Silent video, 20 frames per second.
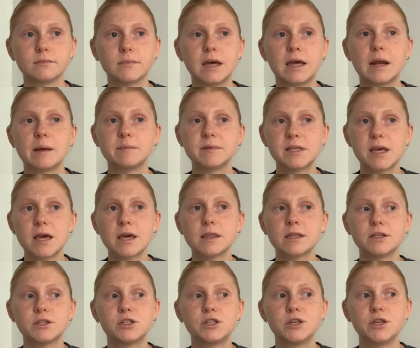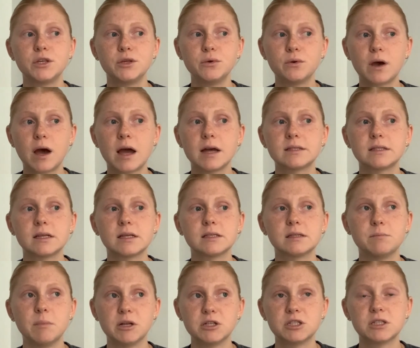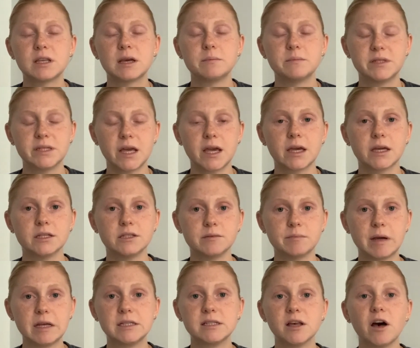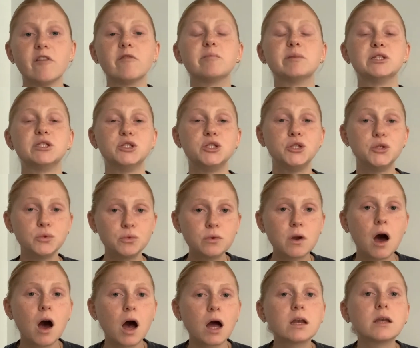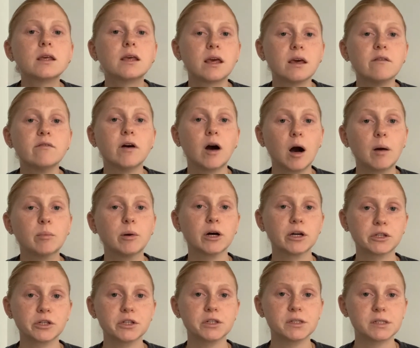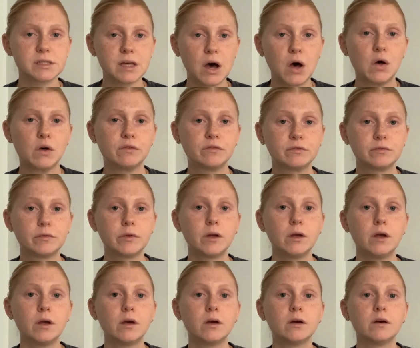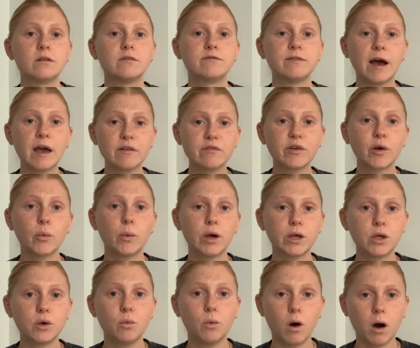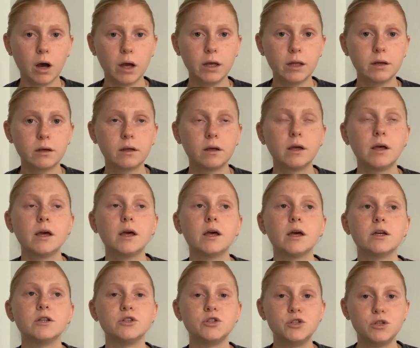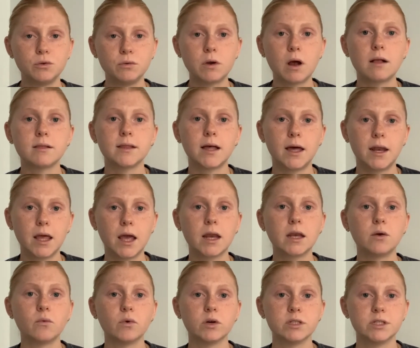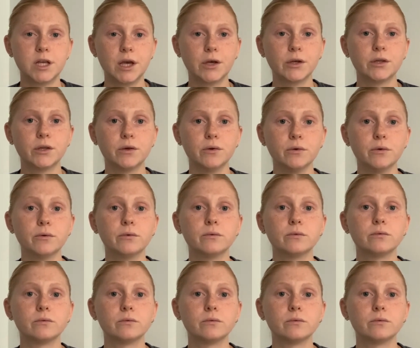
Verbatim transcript: and i'm saying this to you guys as much as i'm saying it to myself but do not give up on yourself fight for what you want and do not let anyone tell you